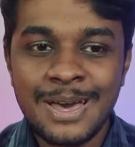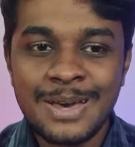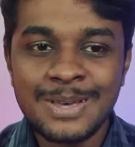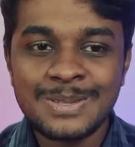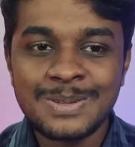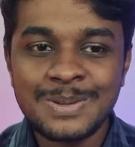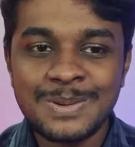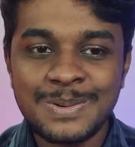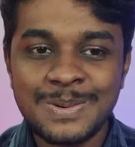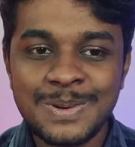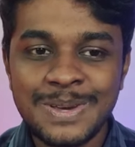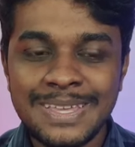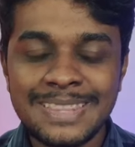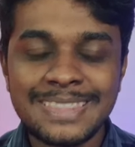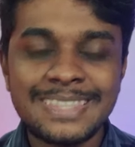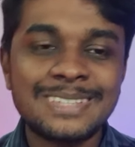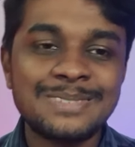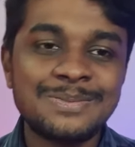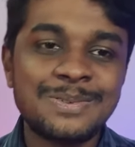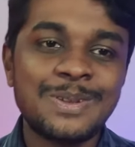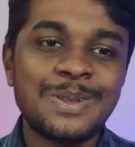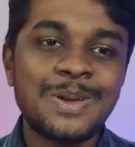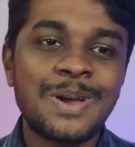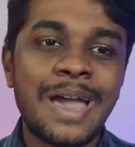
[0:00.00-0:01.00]
So in
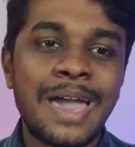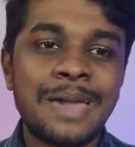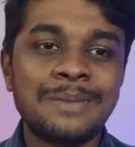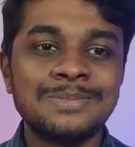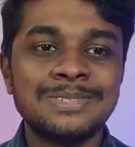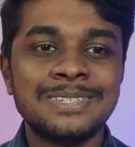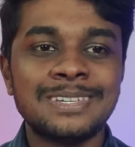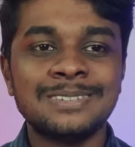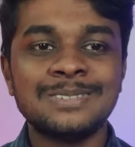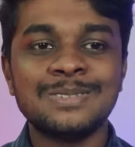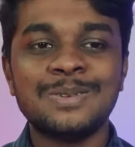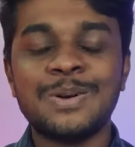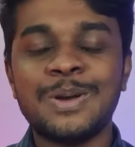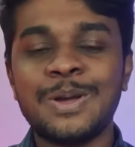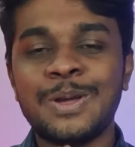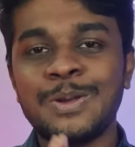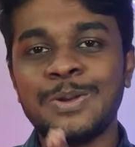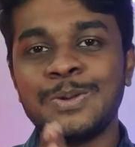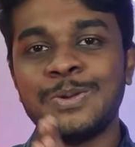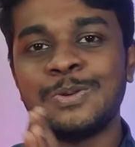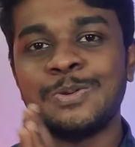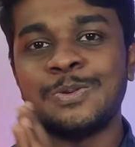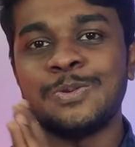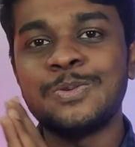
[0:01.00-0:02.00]
this video, I'm just
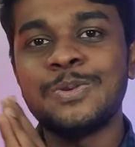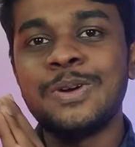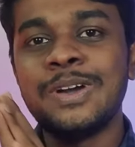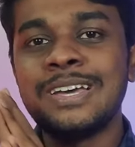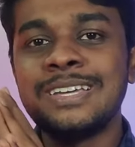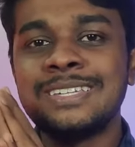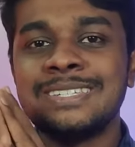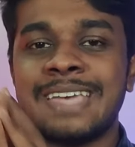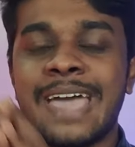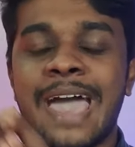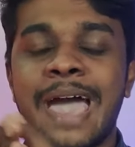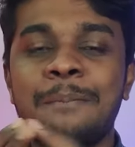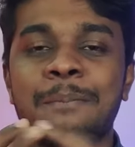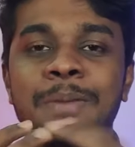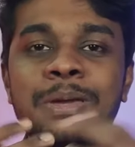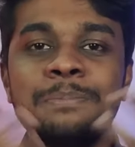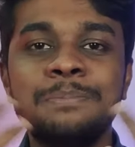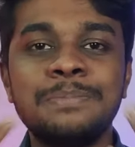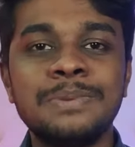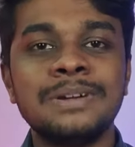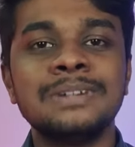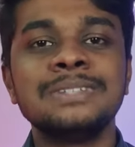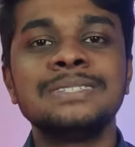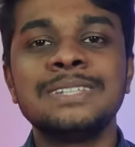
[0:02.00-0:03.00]
going to share
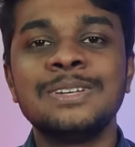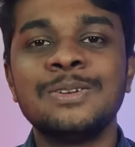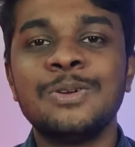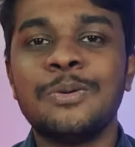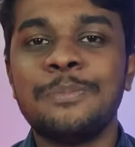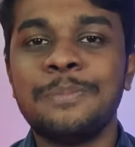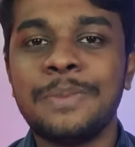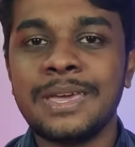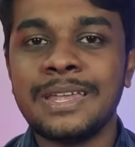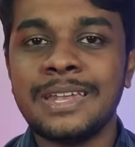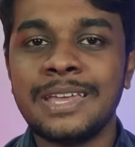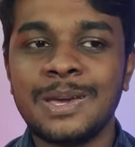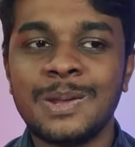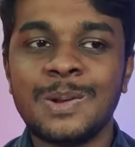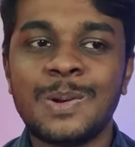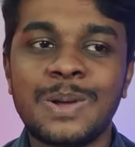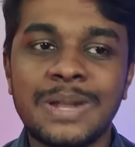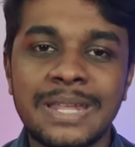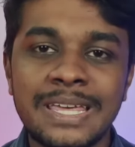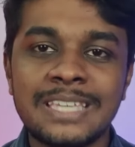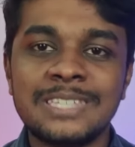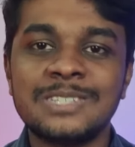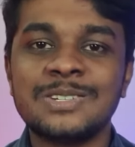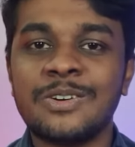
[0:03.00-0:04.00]
my personal opinion
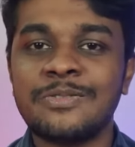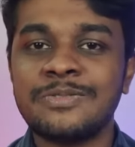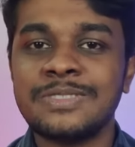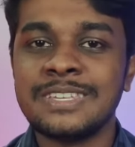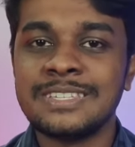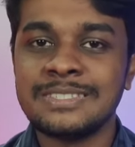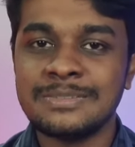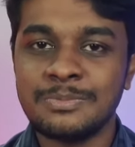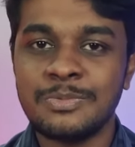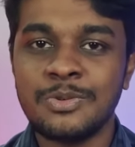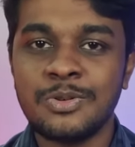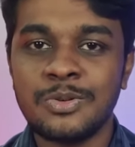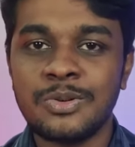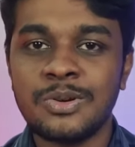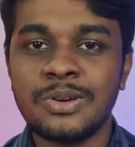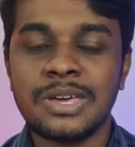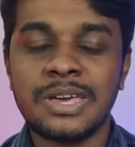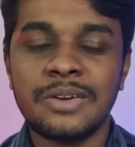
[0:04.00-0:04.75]
on each of these books.